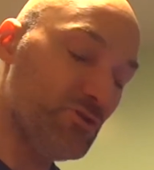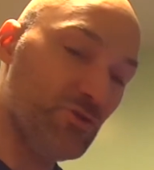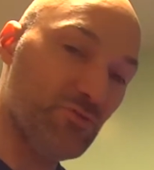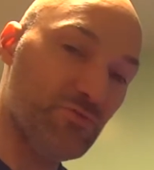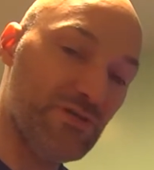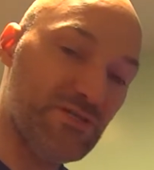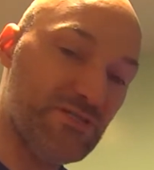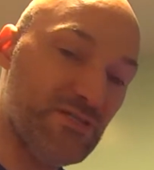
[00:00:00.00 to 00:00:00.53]
You'll
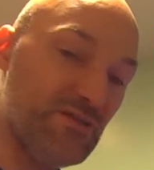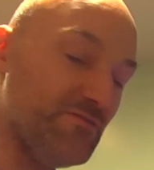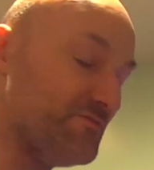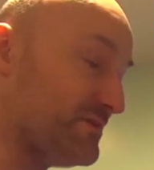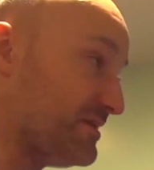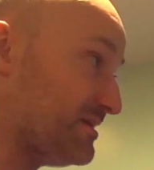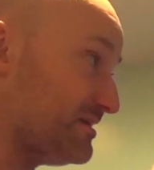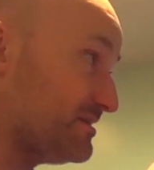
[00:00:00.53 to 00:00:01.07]
receive
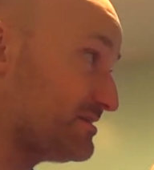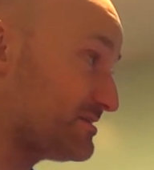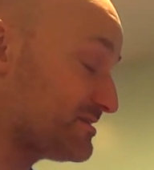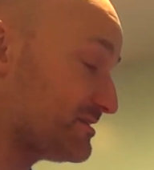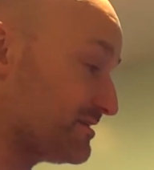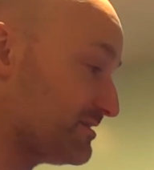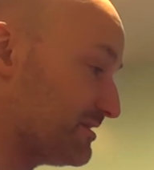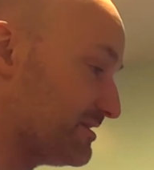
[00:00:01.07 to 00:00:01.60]
these,
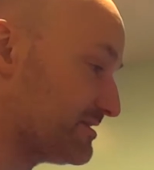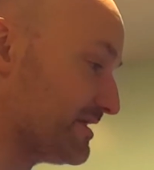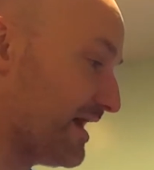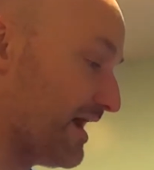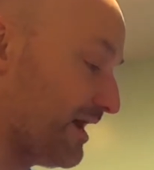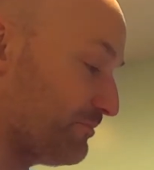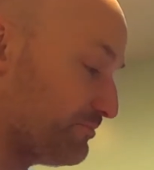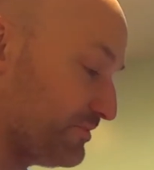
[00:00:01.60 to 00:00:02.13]
the
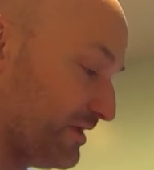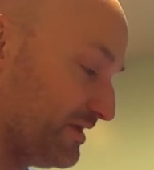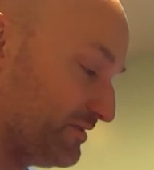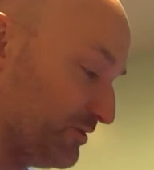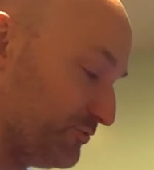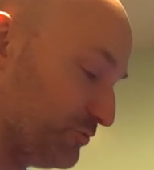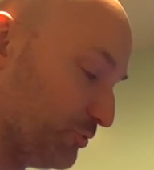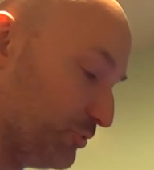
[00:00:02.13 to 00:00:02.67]
top and
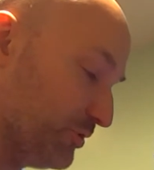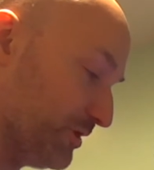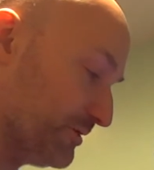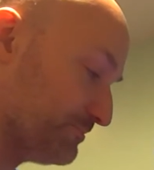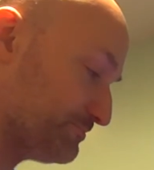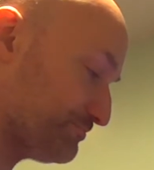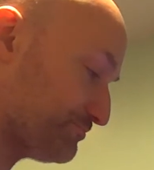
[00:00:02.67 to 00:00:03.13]
the door.